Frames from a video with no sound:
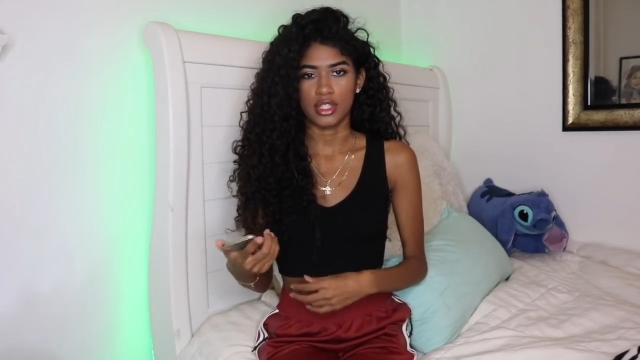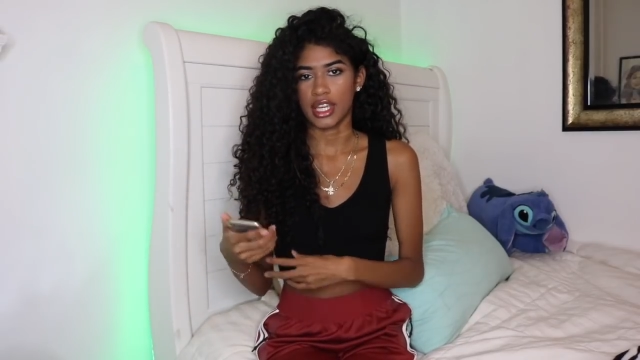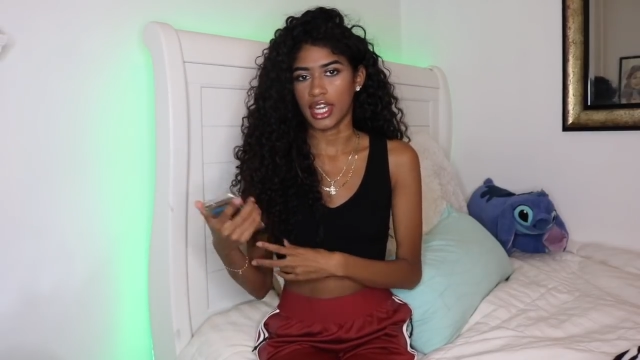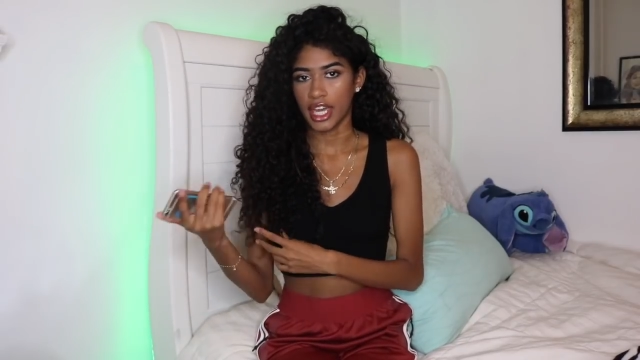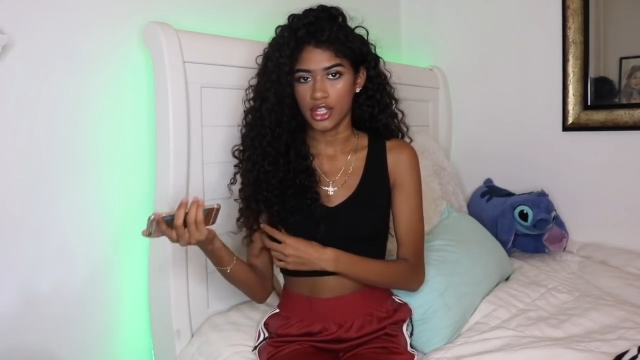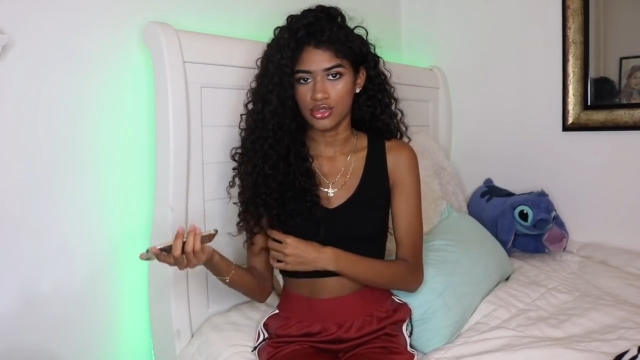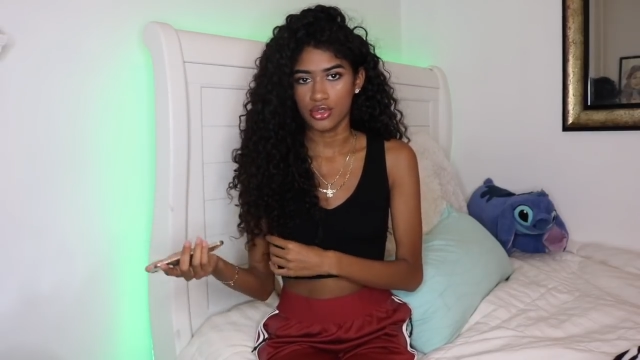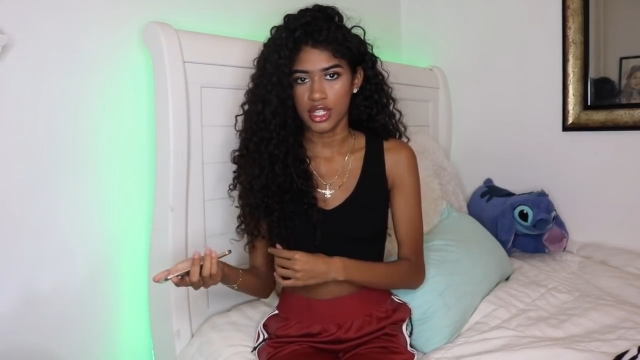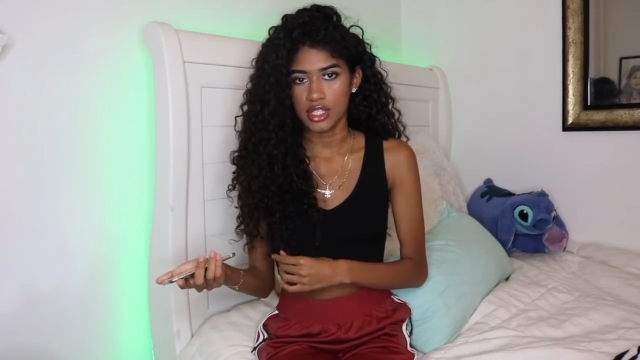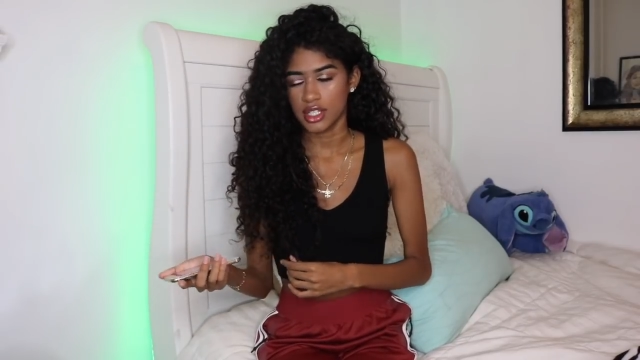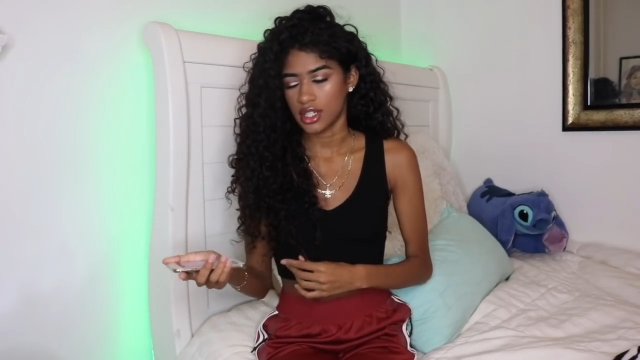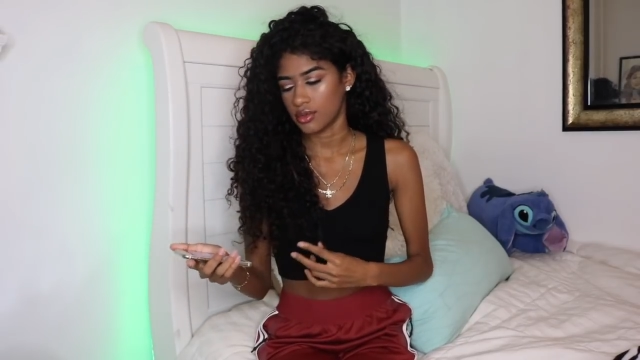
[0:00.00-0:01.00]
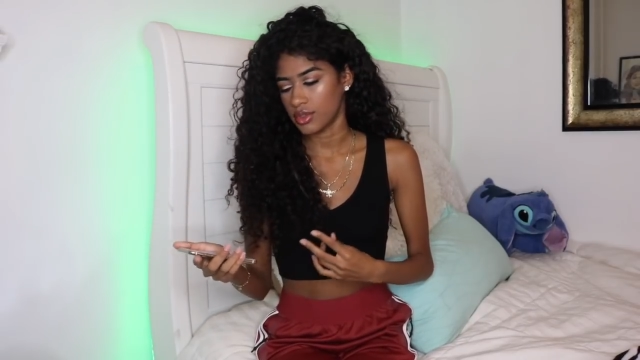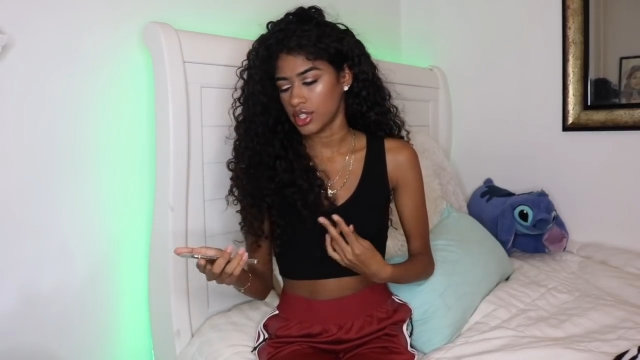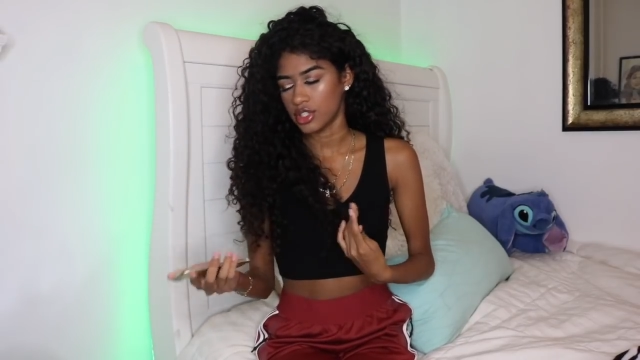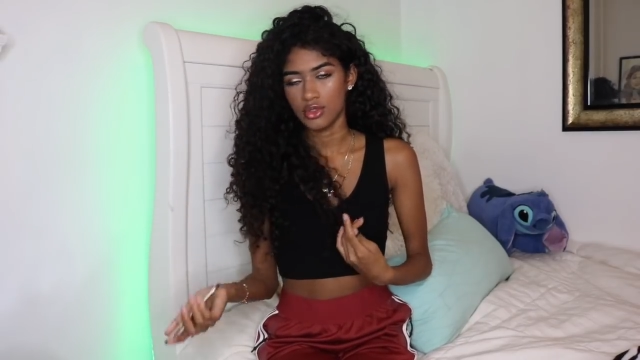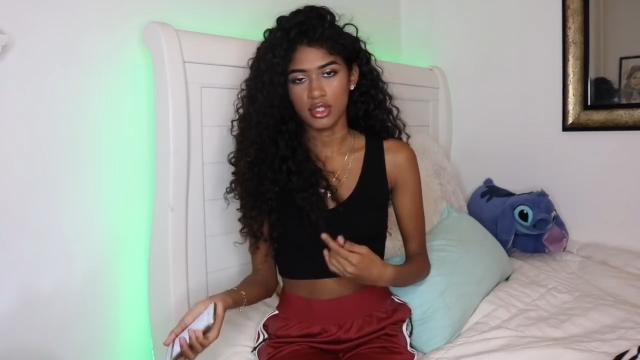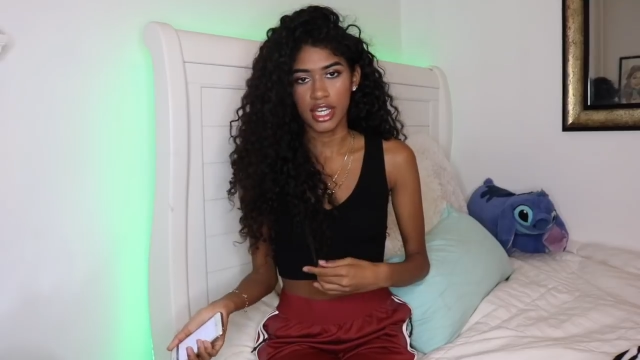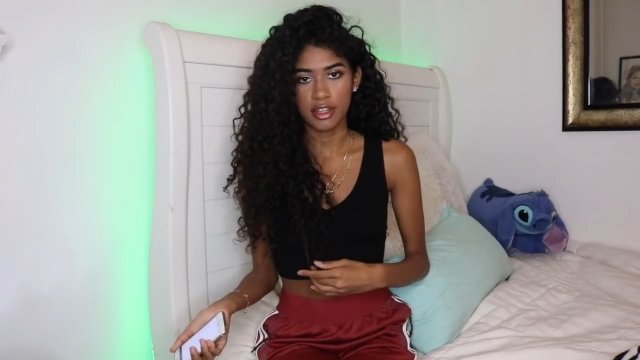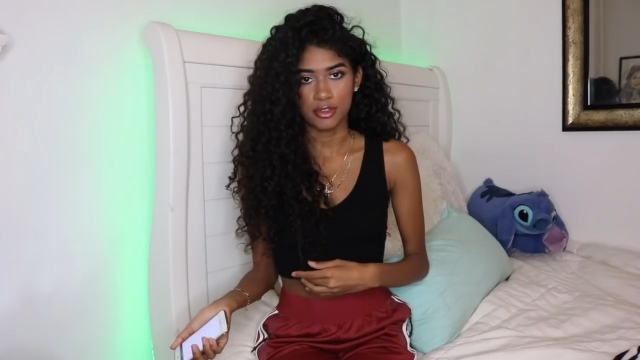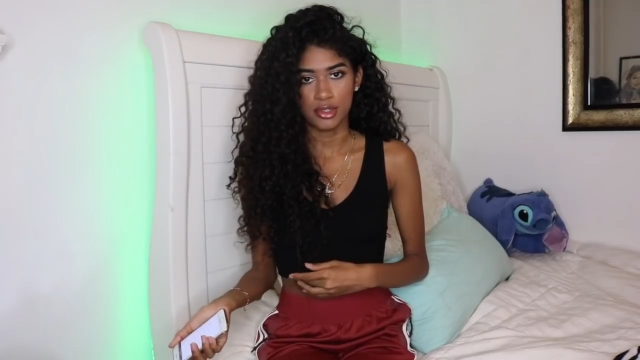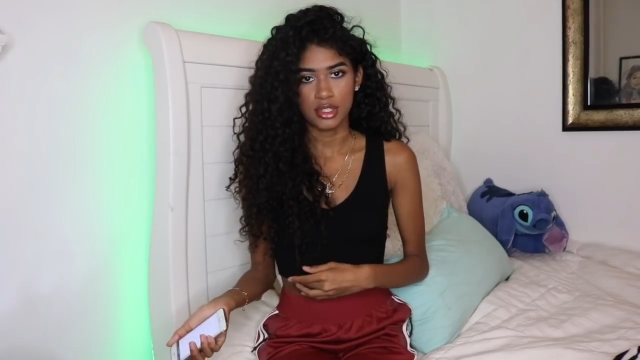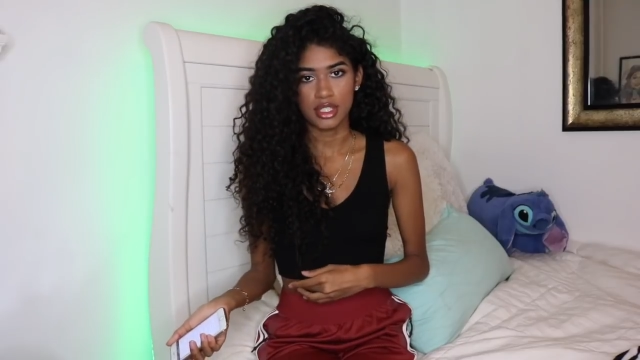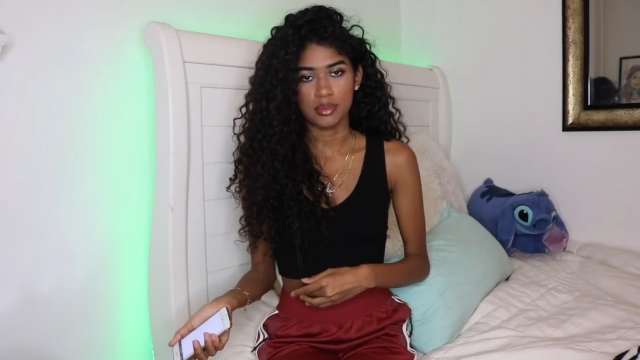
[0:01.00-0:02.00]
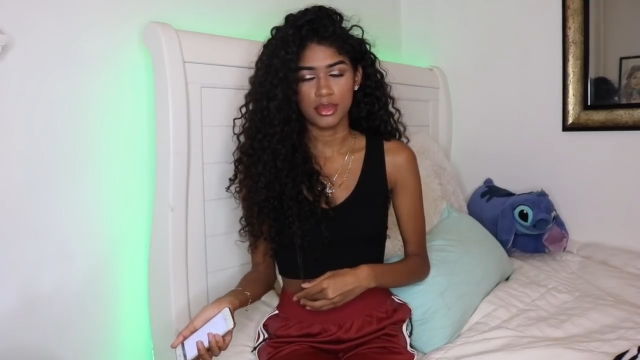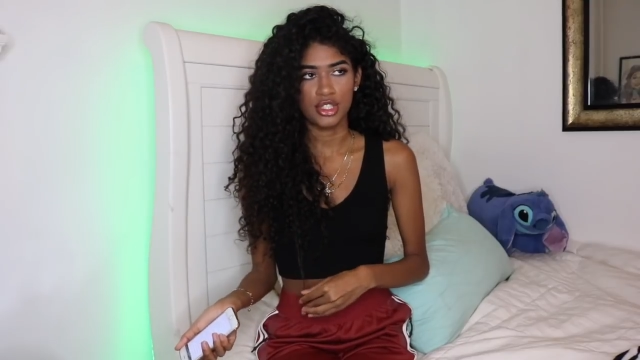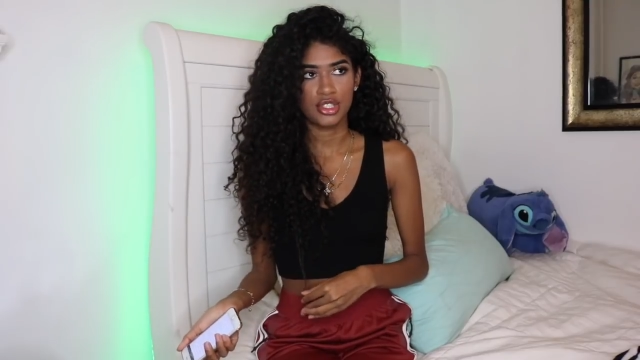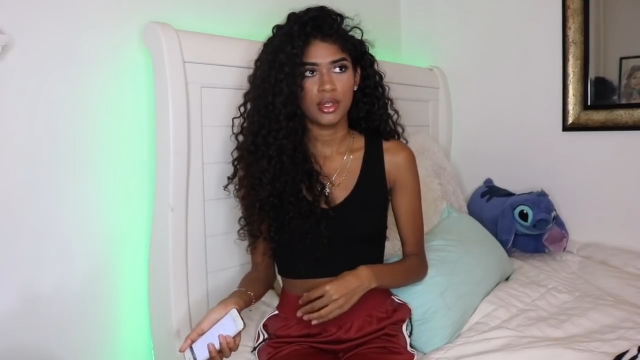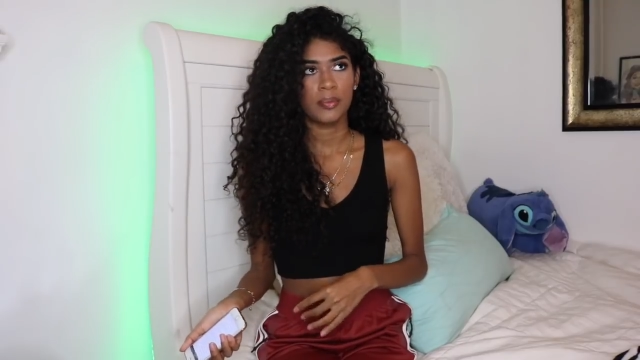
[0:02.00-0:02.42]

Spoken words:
like Androids. They don't really use iPhones as much.